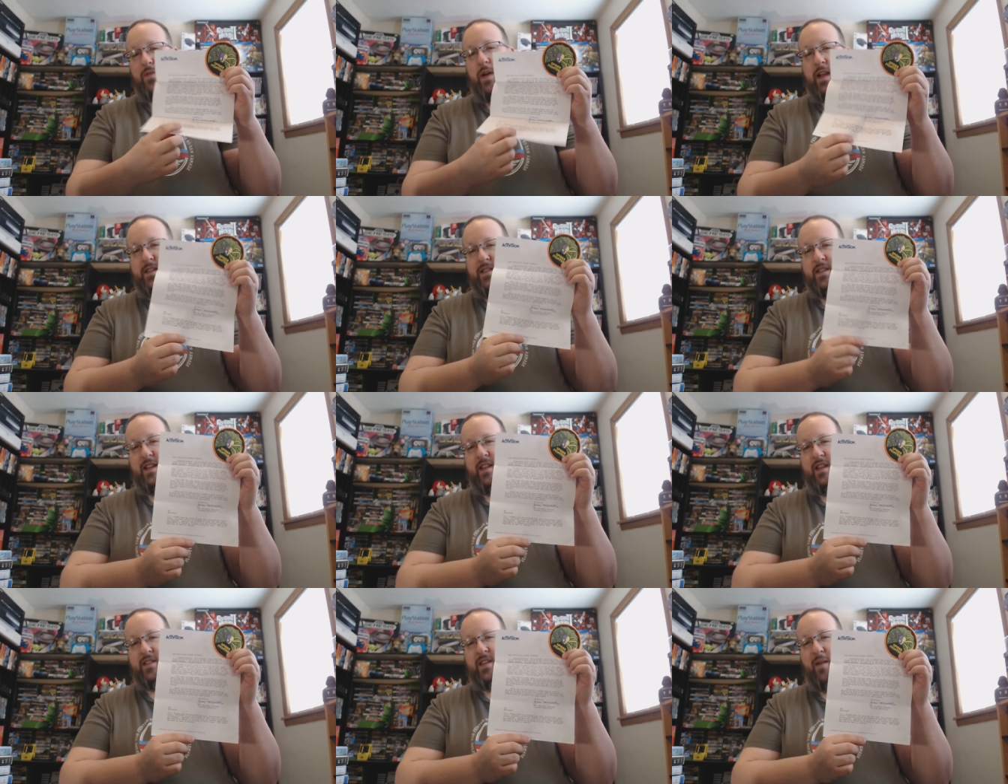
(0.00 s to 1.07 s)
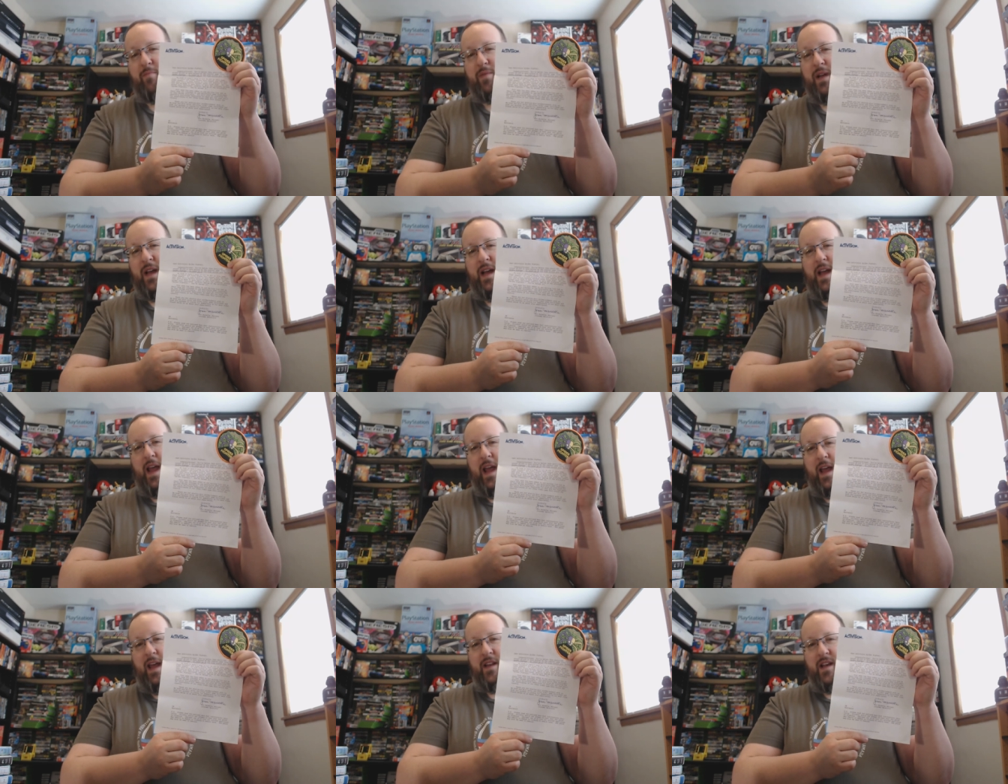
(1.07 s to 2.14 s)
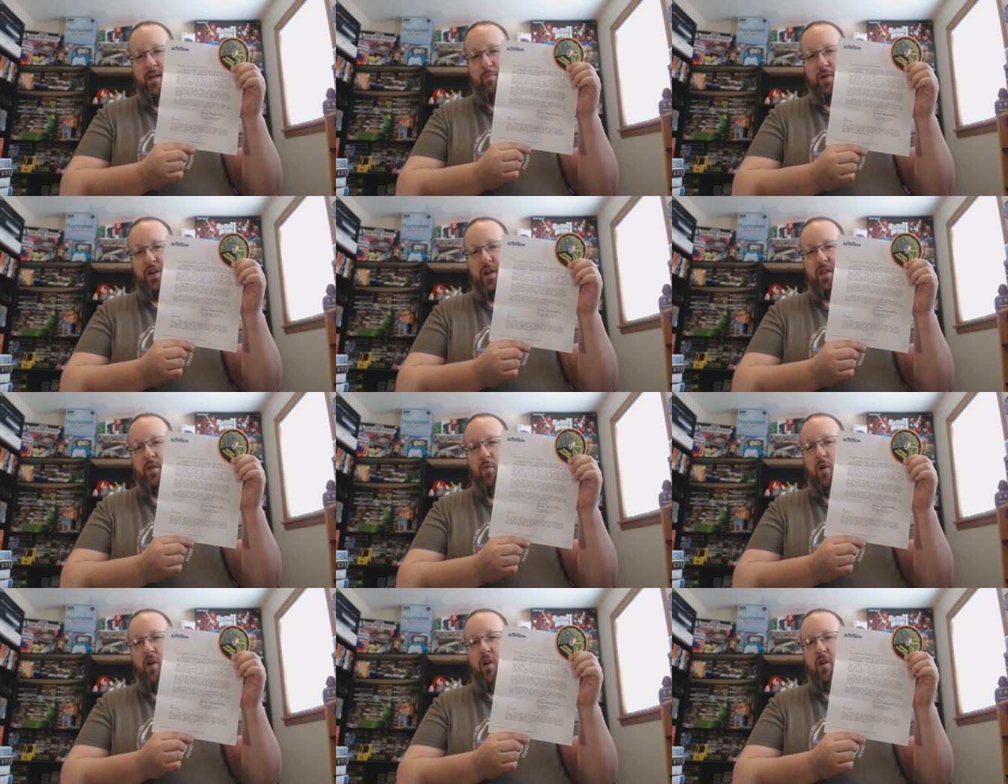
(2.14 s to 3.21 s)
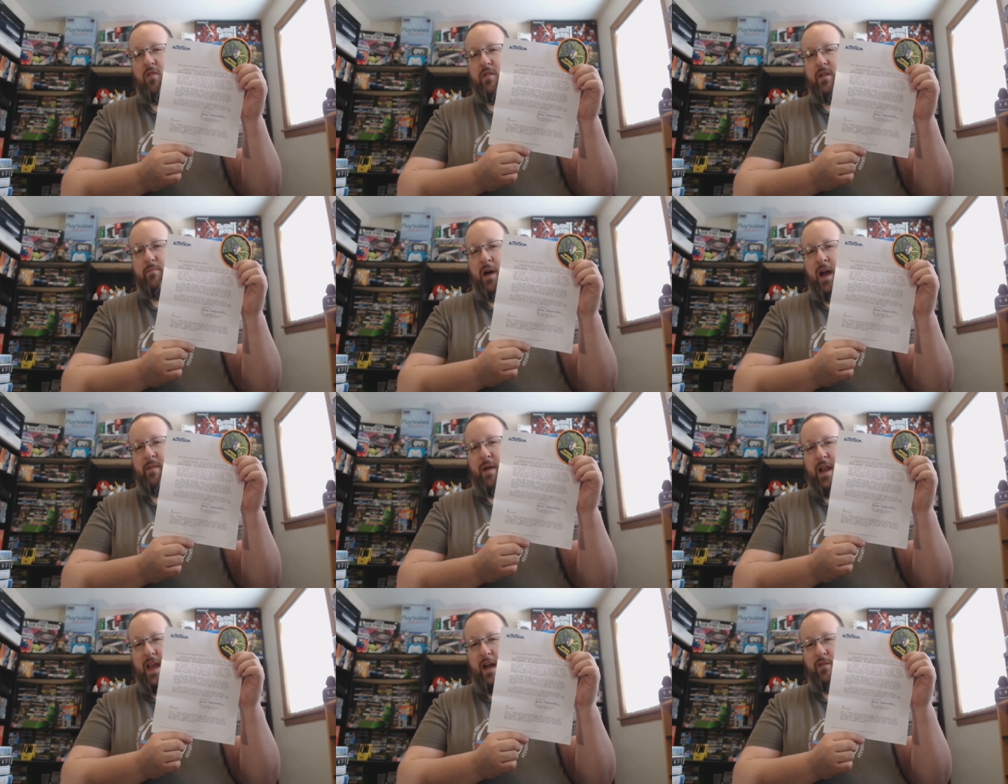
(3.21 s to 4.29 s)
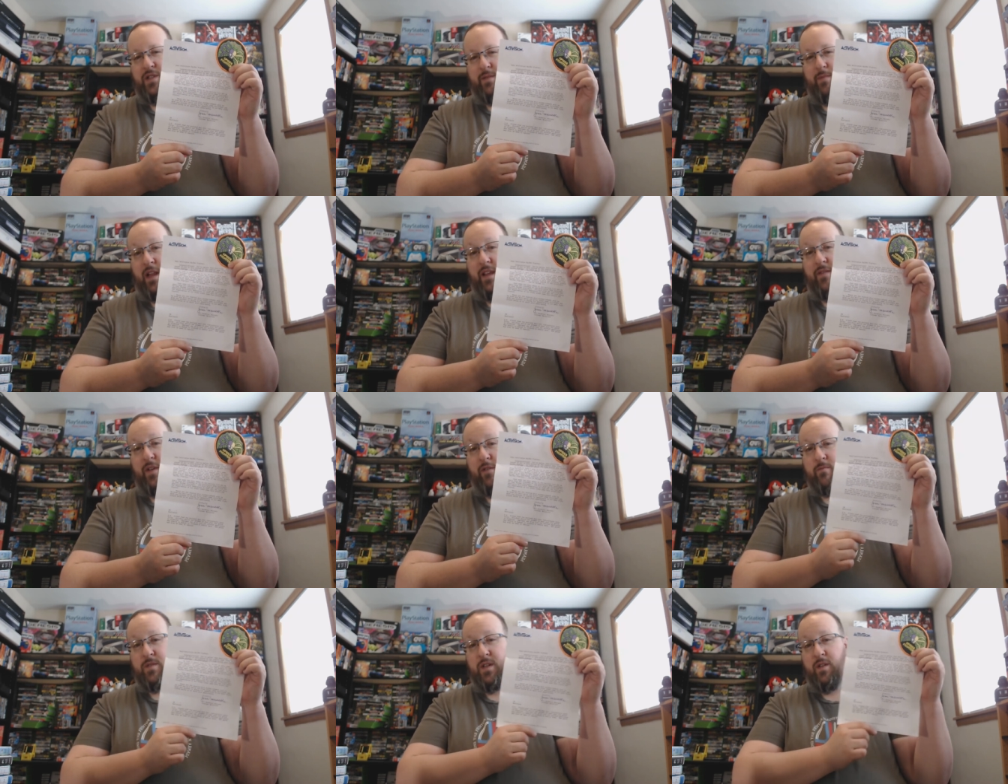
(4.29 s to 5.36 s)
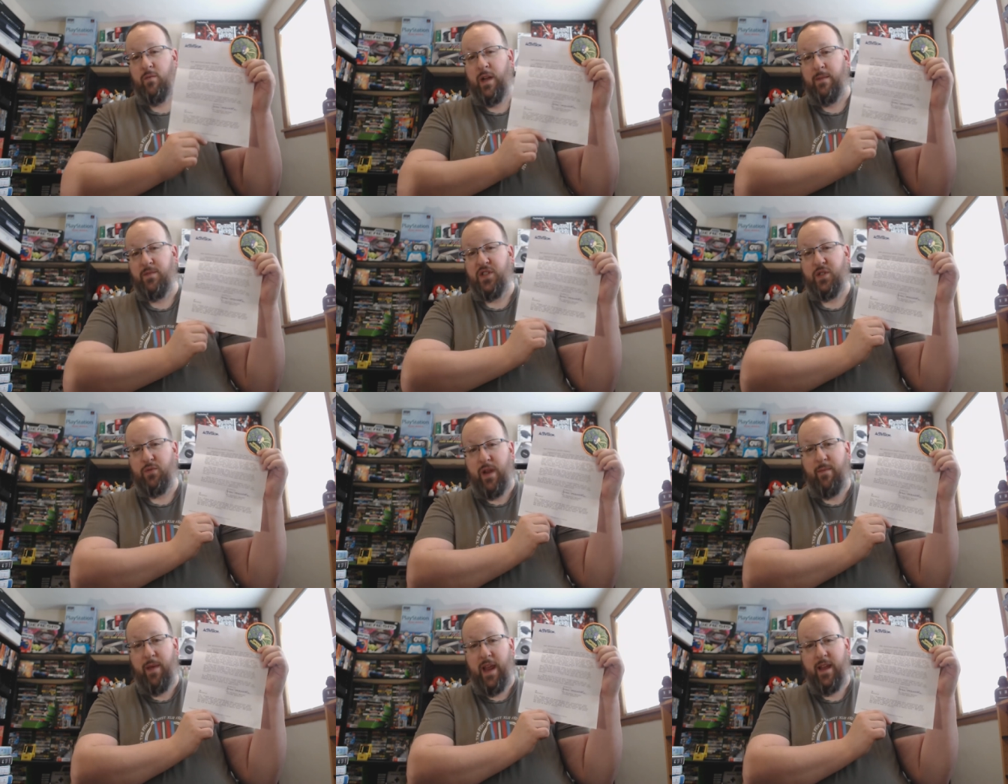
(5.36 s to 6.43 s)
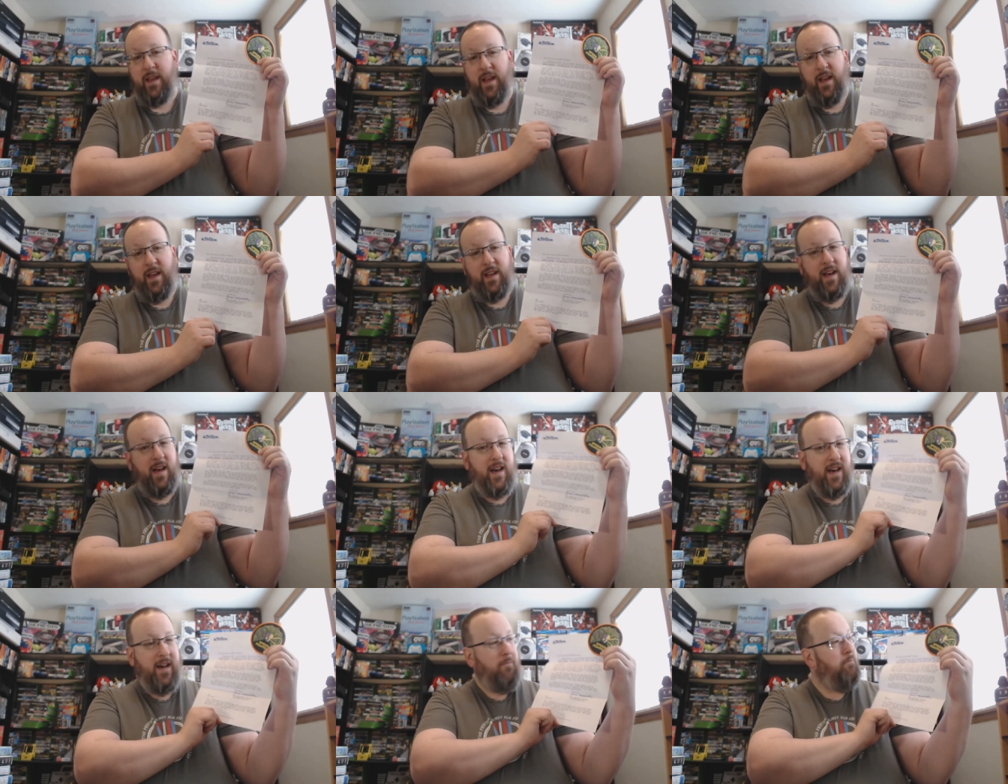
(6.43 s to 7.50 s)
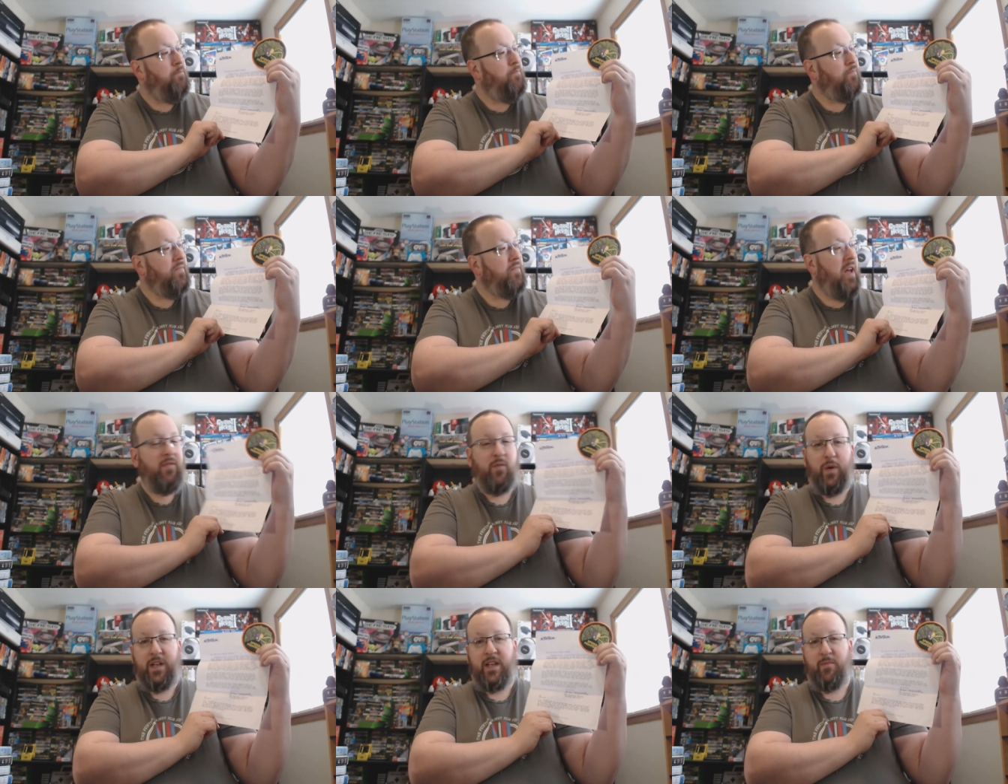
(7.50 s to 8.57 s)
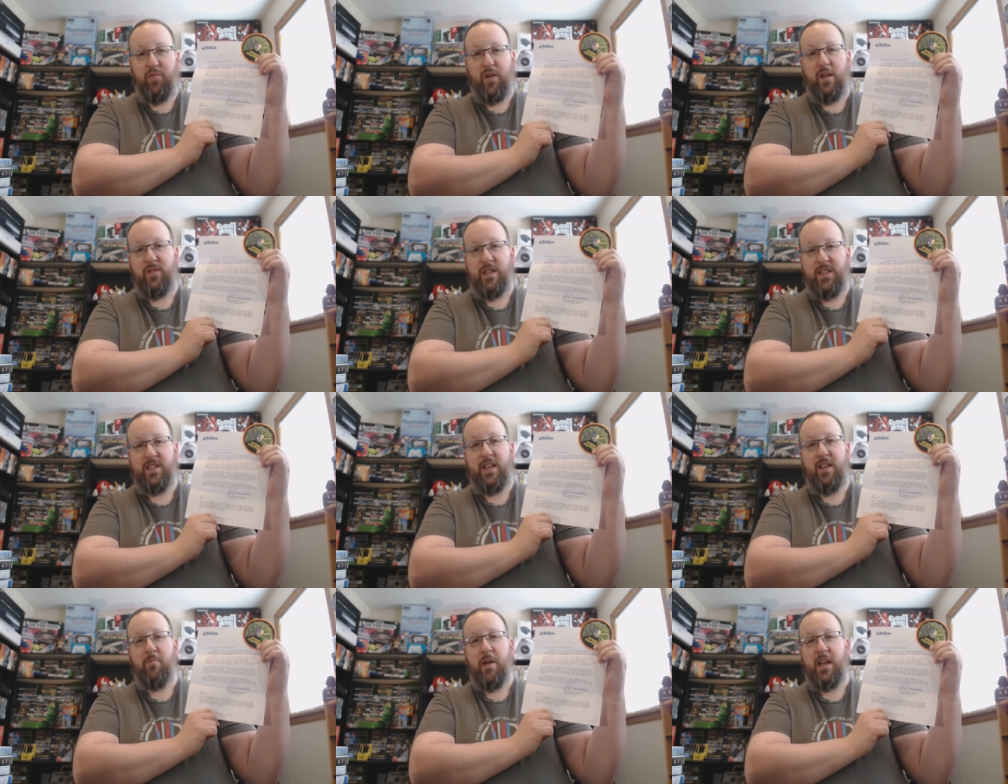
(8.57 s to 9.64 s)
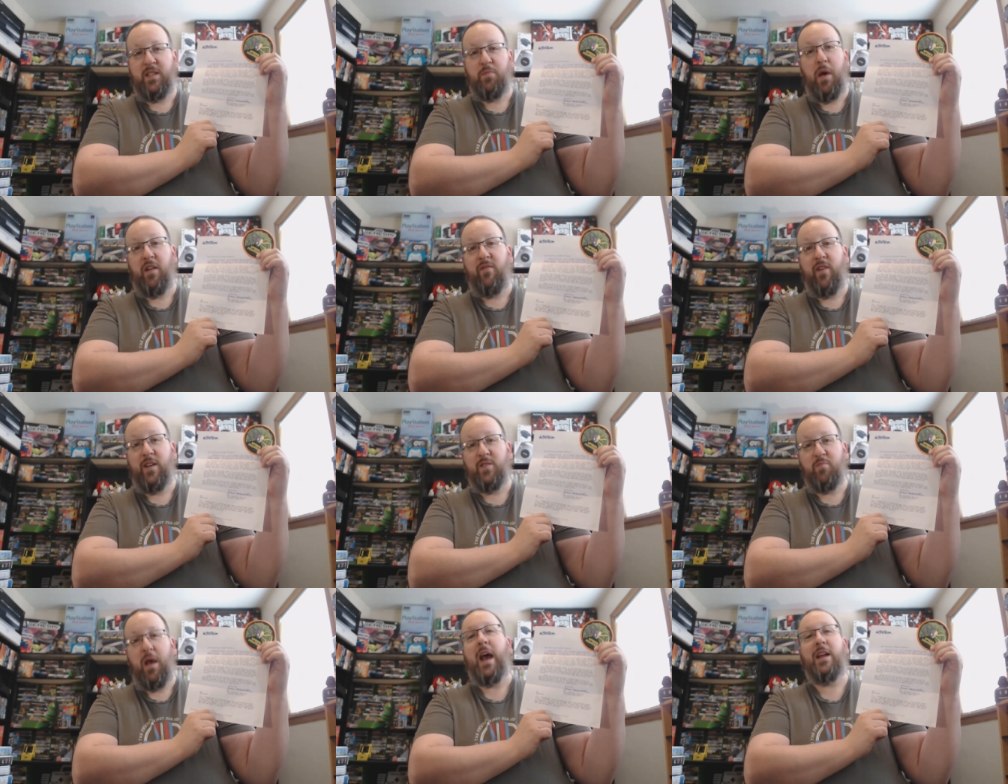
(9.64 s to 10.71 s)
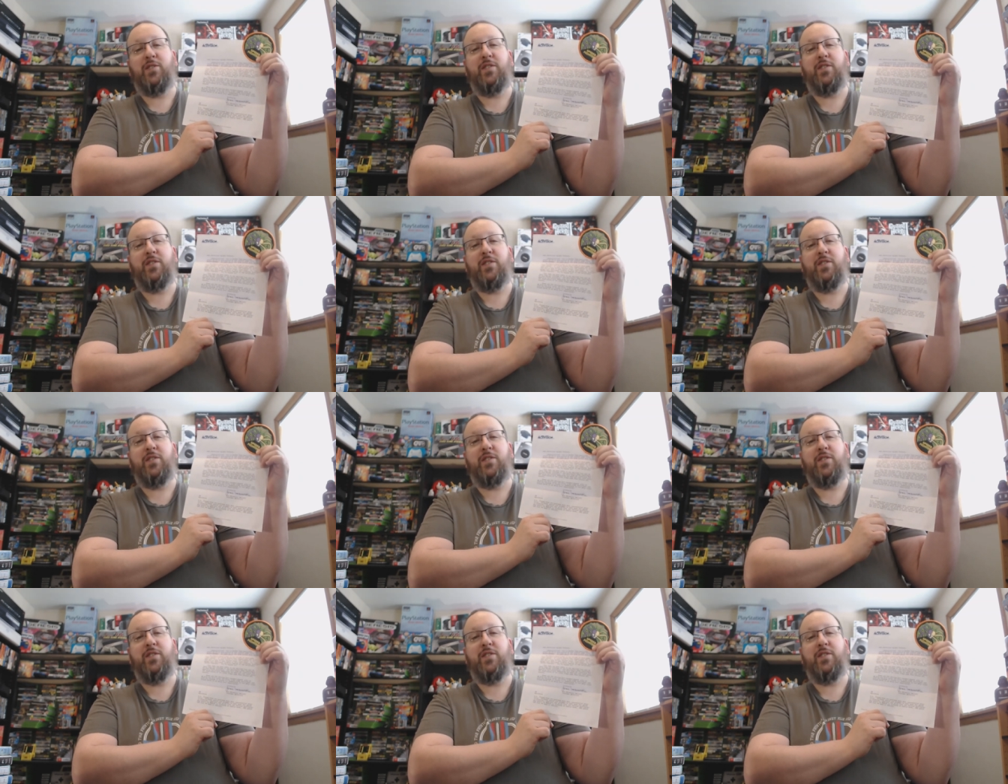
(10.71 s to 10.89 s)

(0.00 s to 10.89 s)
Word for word: can set this up and uh, put it on the wall behind my couch in my living room so that when I'm streaming, uh, everyone can proudly see my Spider Fighters patch.